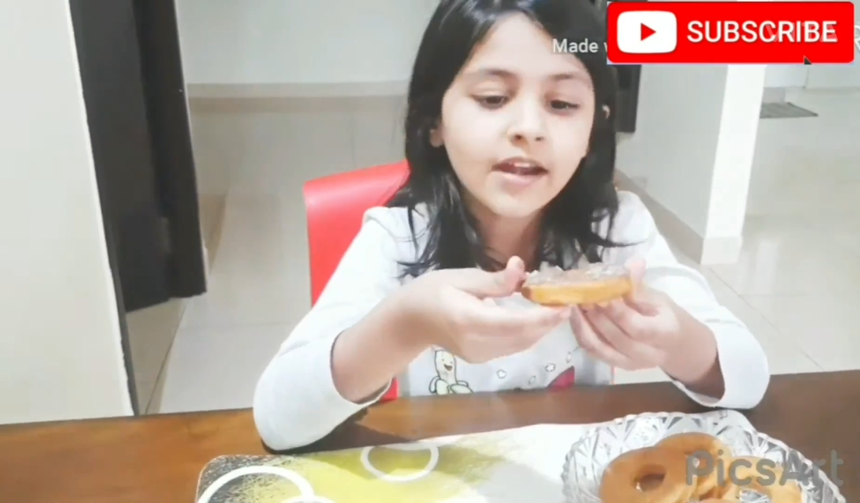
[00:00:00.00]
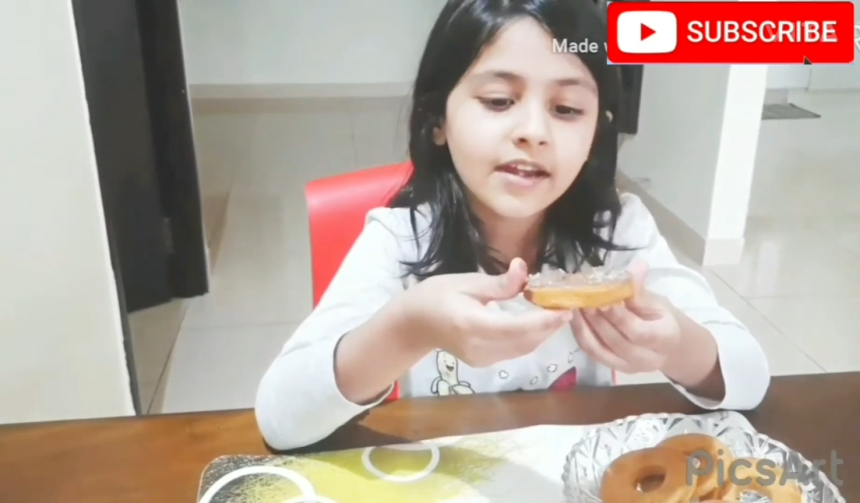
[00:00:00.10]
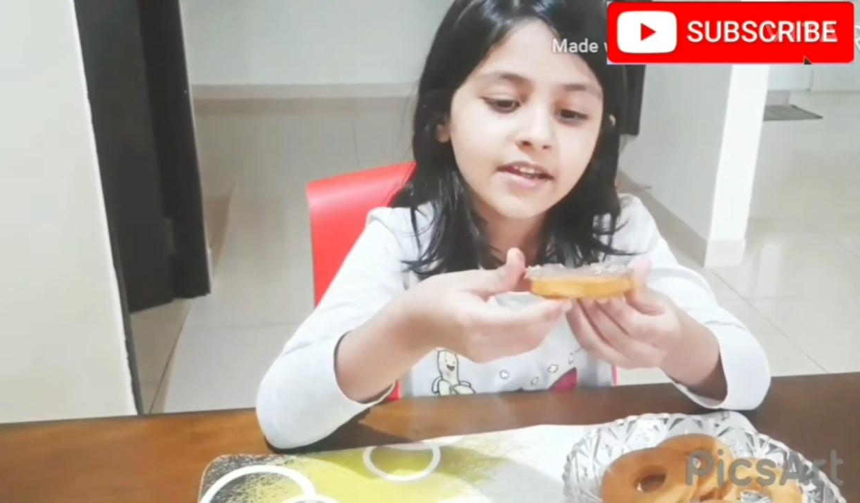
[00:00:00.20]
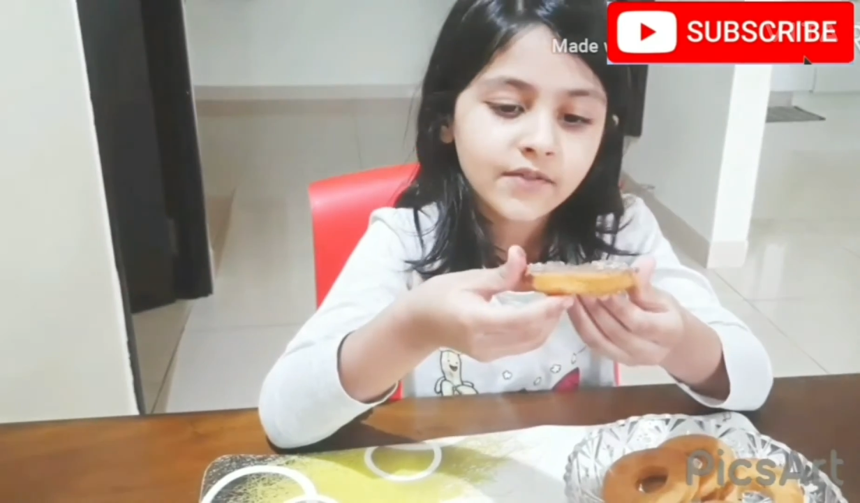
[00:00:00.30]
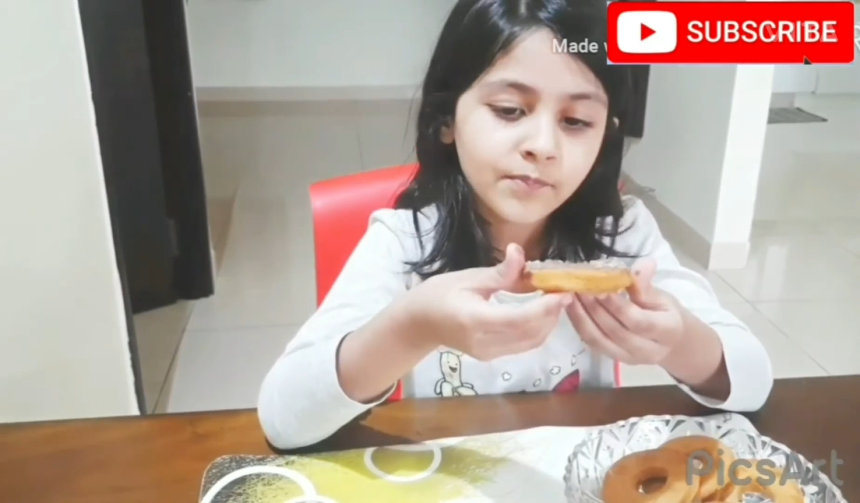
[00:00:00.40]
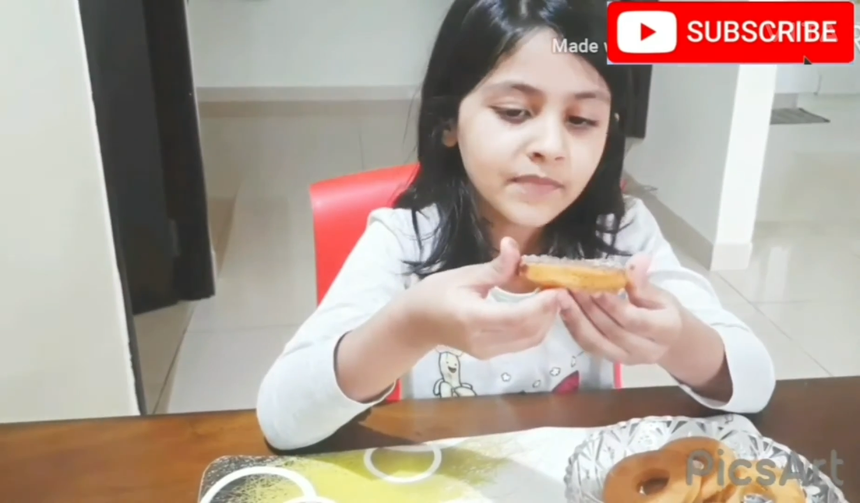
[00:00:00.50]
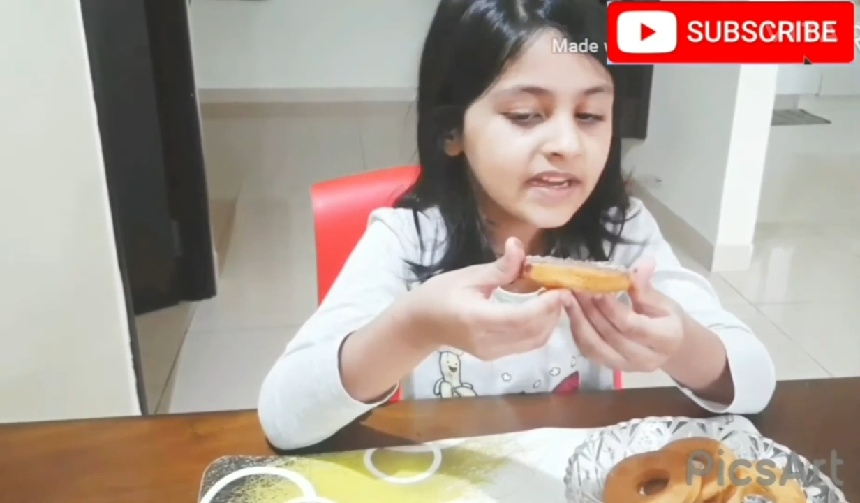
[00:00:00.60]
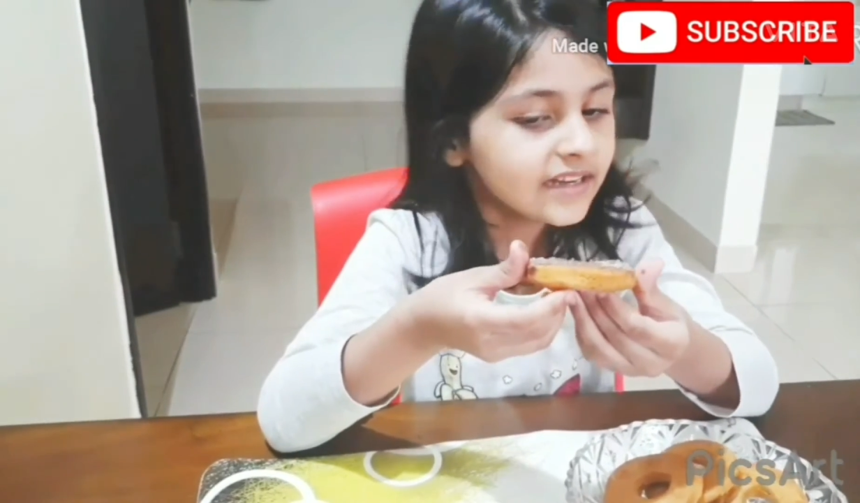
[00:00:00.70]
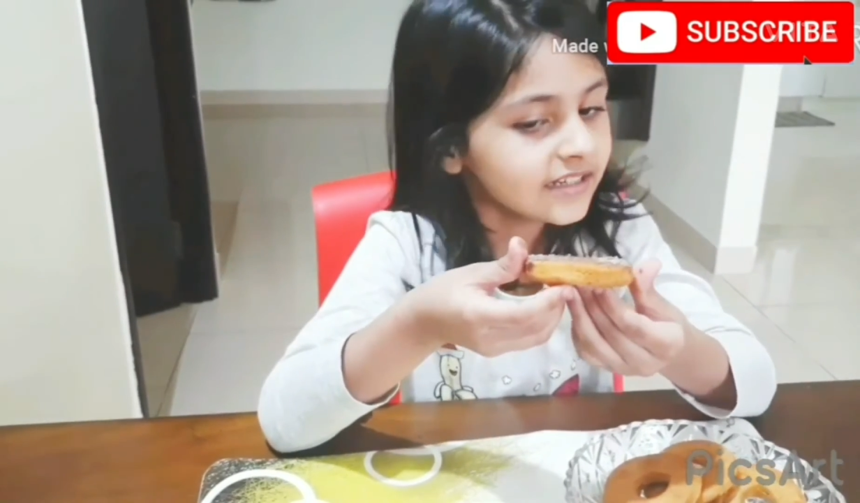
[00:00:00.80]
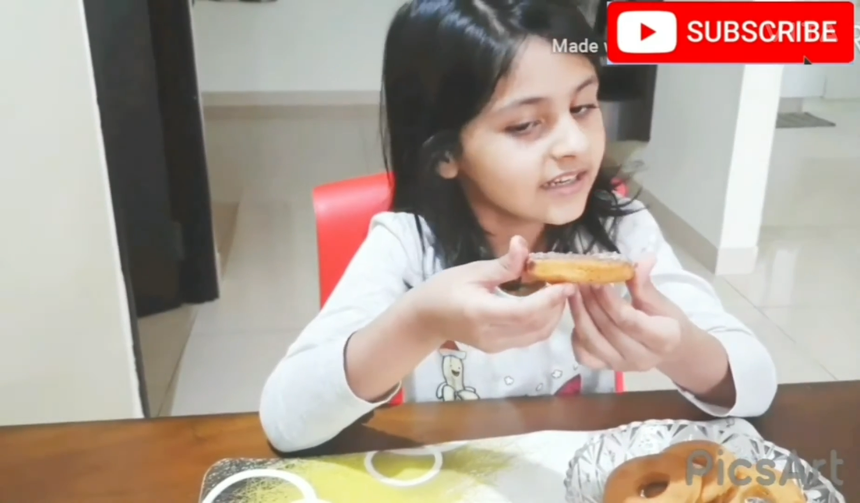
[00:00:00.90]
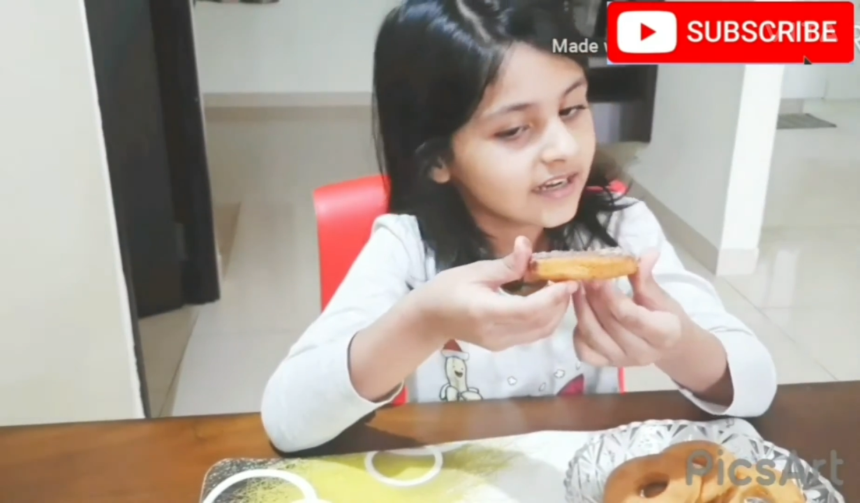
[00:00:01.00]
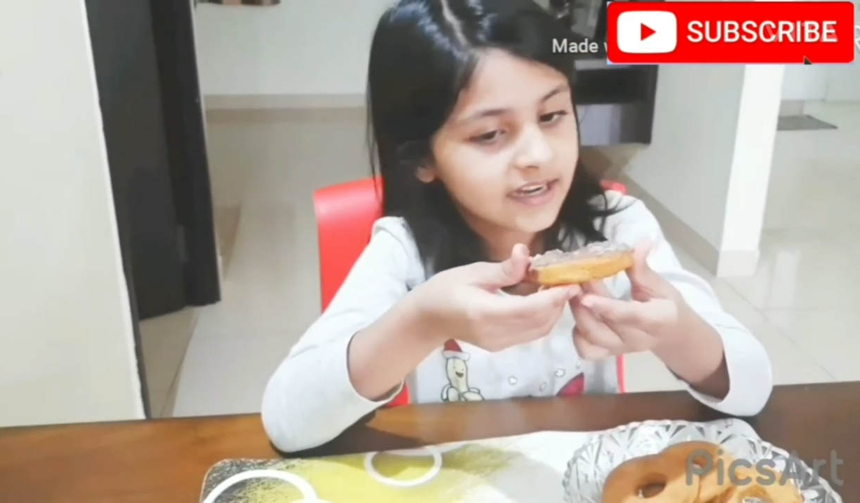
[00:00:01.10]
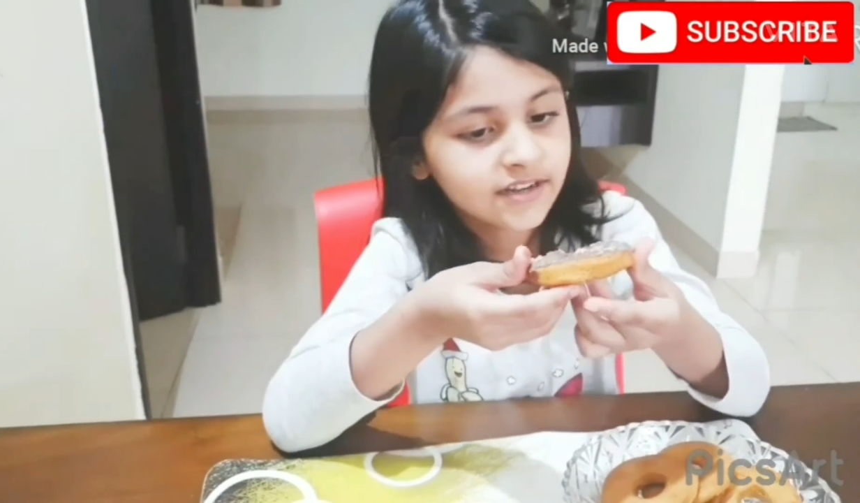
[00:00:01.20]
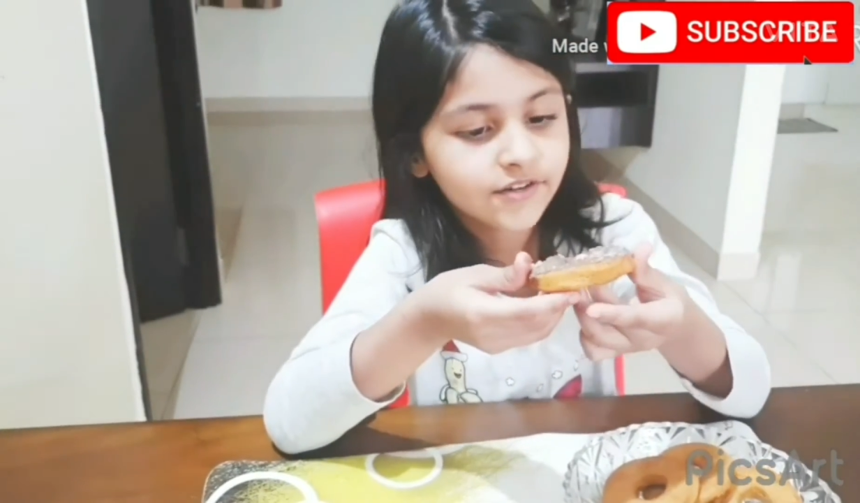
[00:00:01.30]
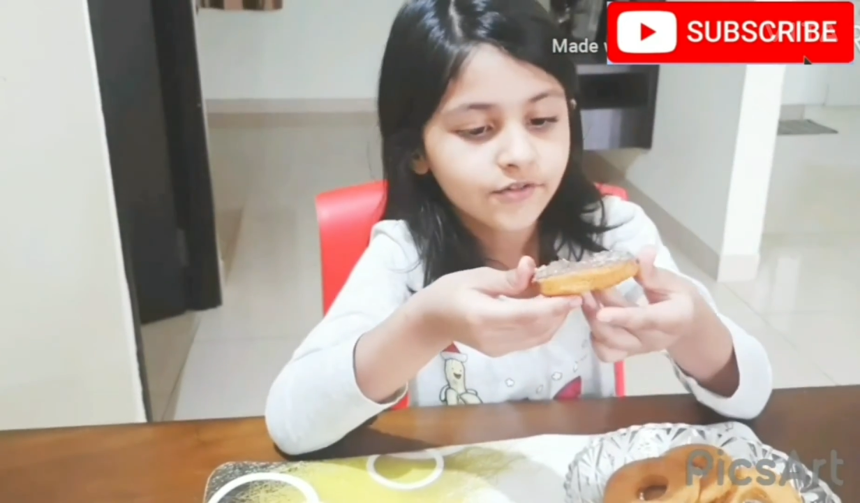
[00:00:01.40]
it means
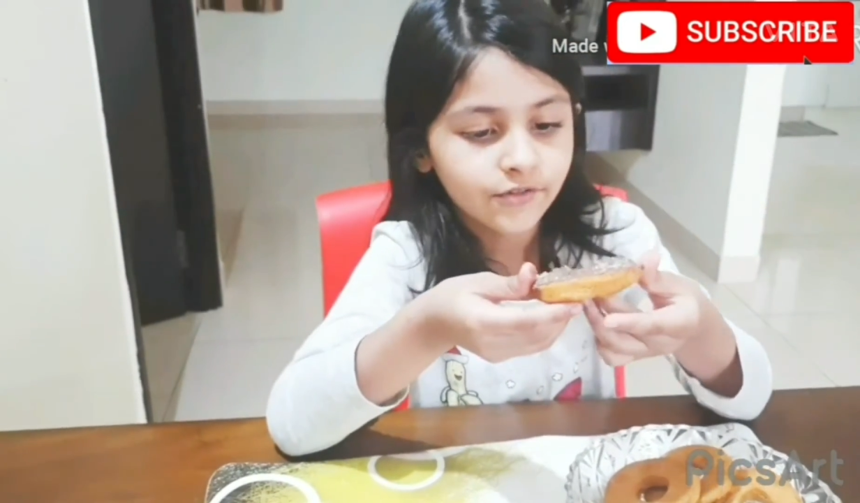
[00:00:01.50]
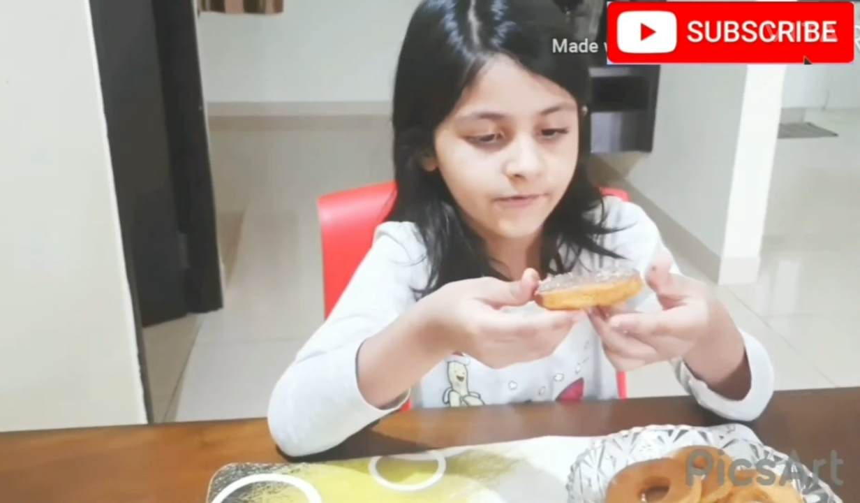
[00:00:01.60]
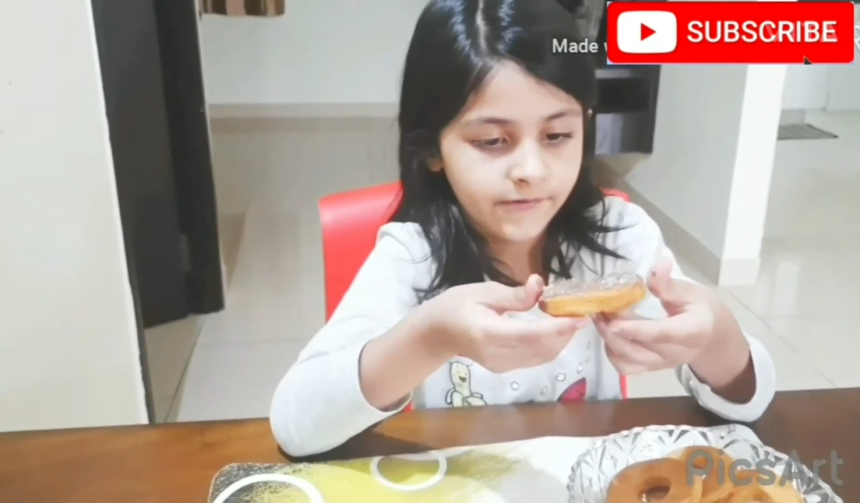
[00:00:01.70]
it's good.